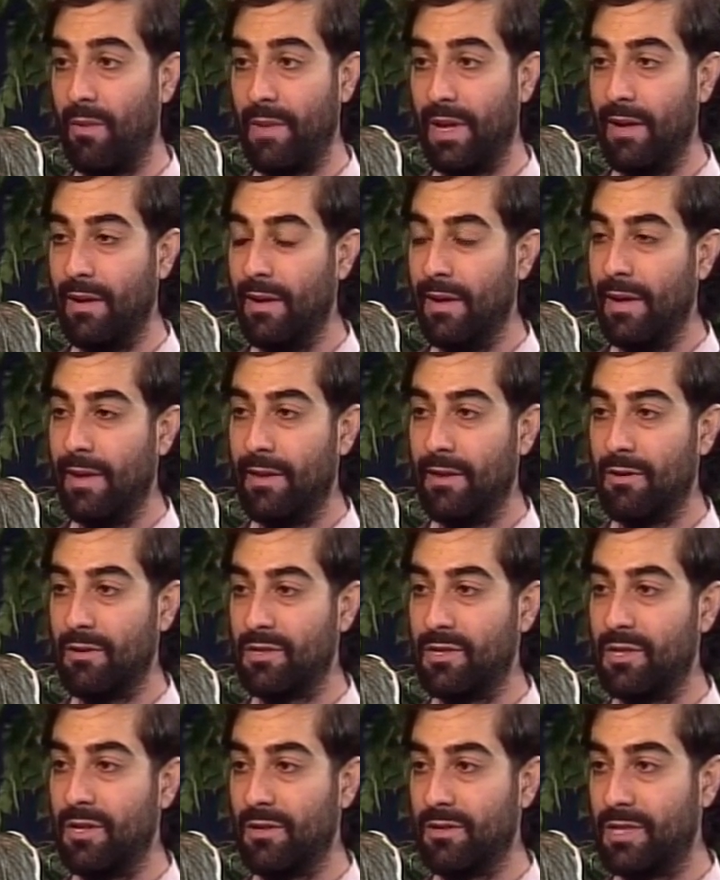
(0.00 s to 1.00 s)
I mean,
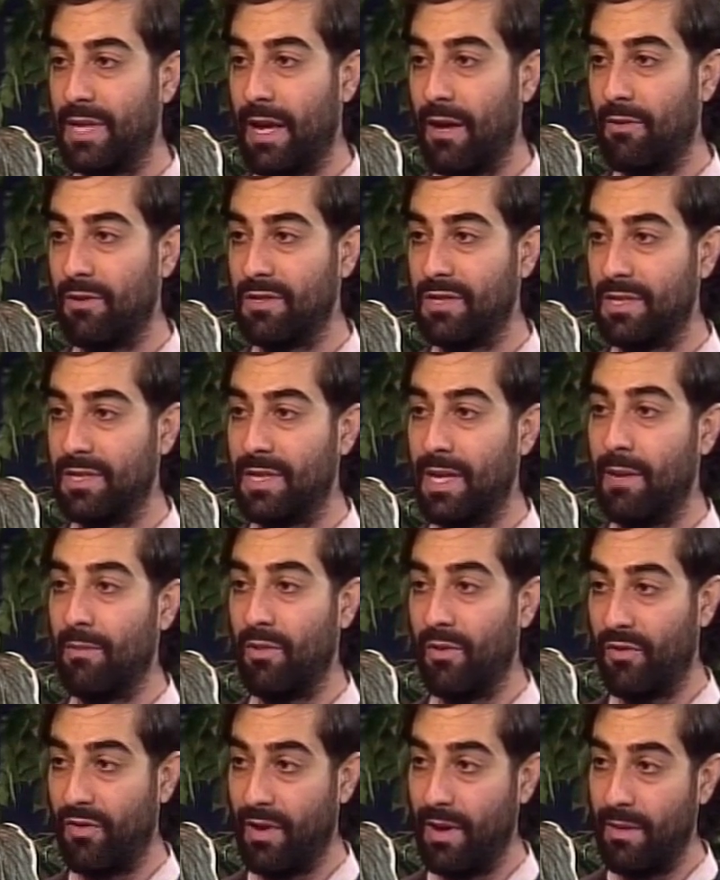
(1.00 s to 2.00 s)
there's countless
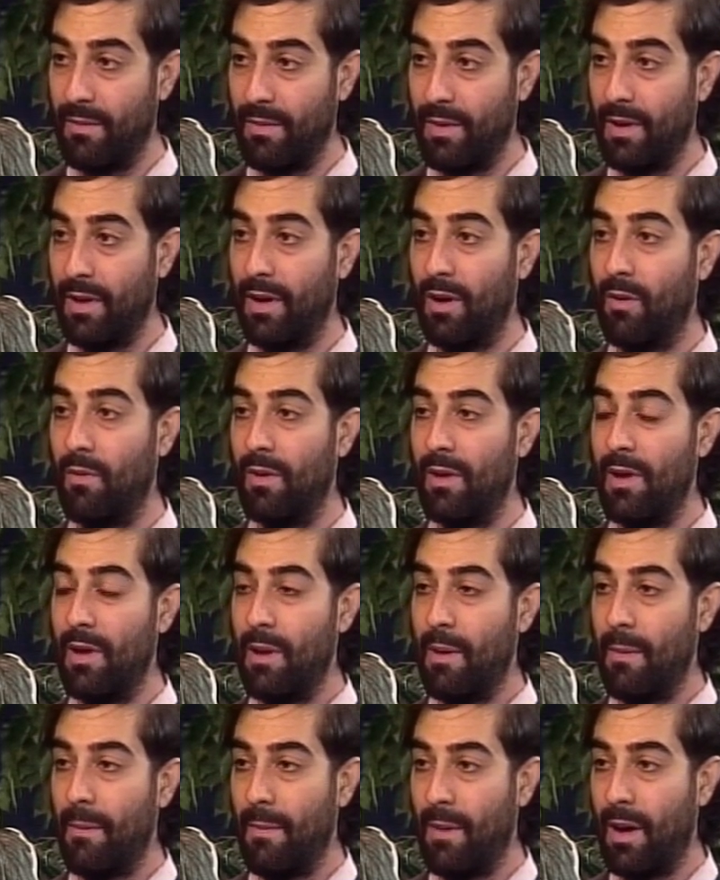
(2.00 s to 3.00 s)
examples.
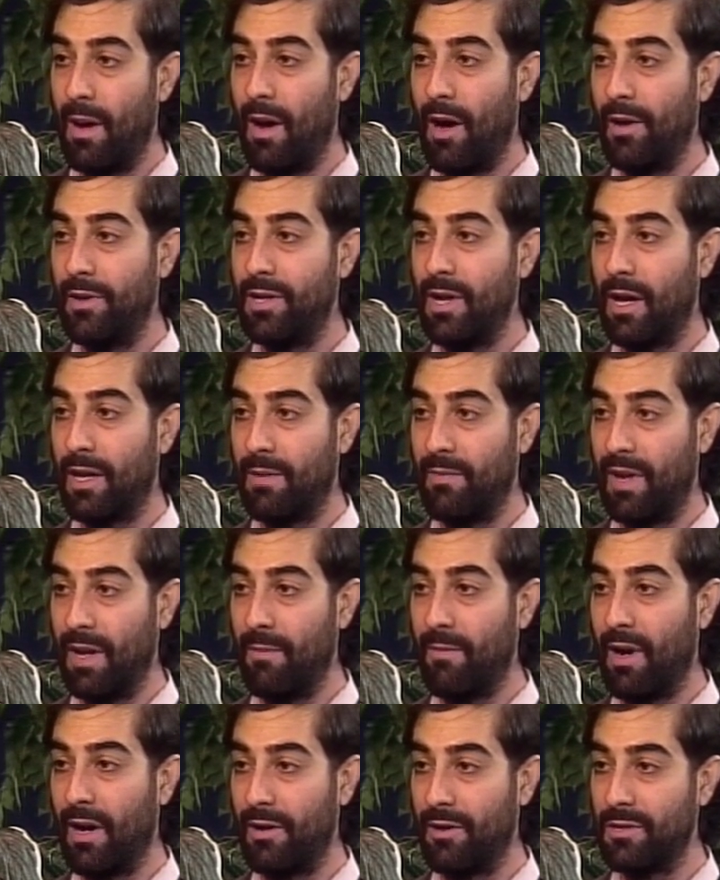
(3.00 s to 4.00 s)

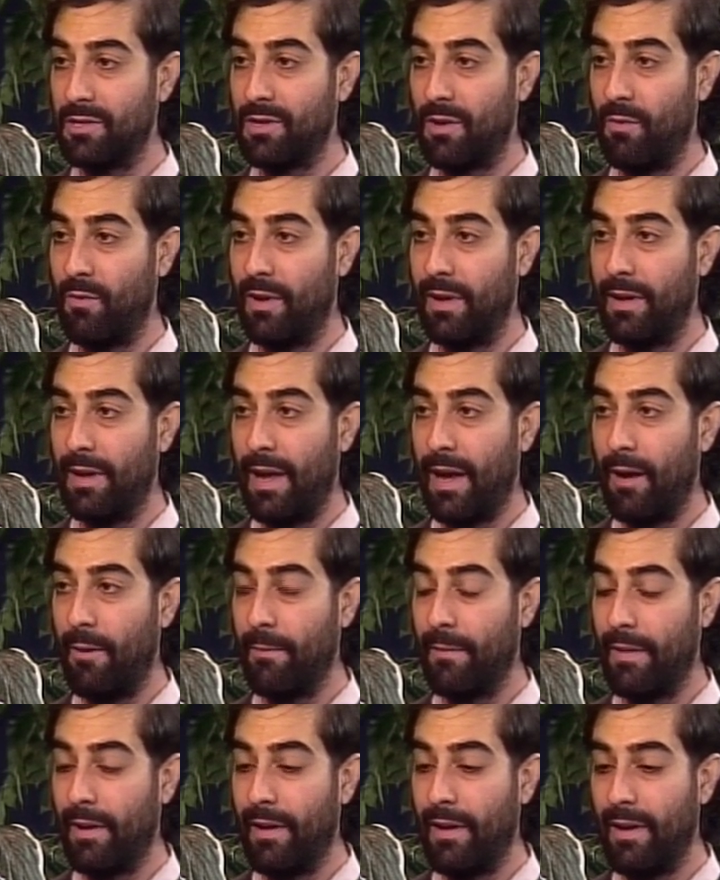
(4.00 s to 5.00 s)
Undocumented migrants are one now.
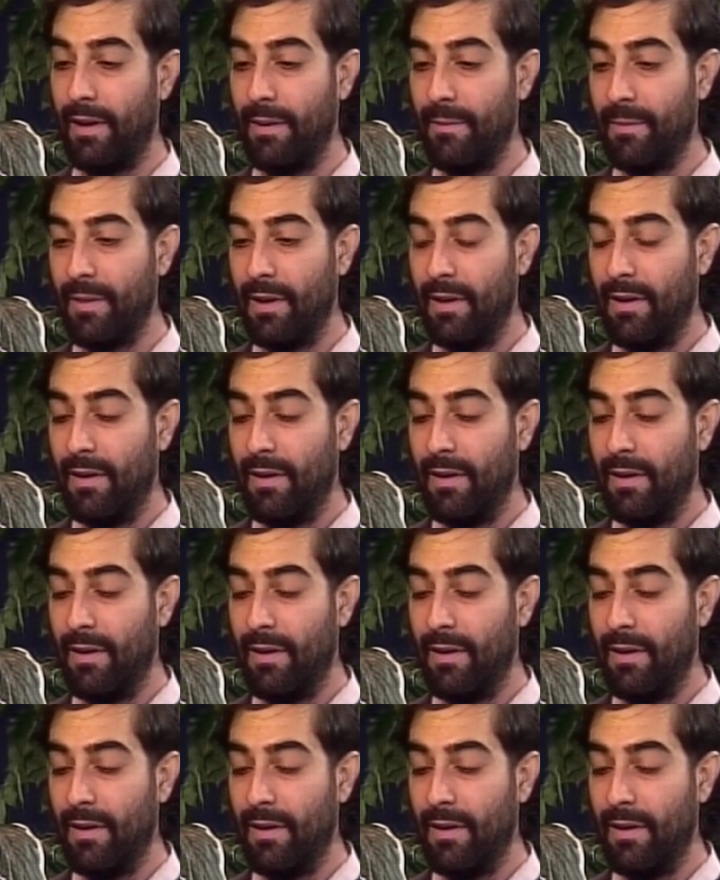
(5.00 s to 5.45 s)
And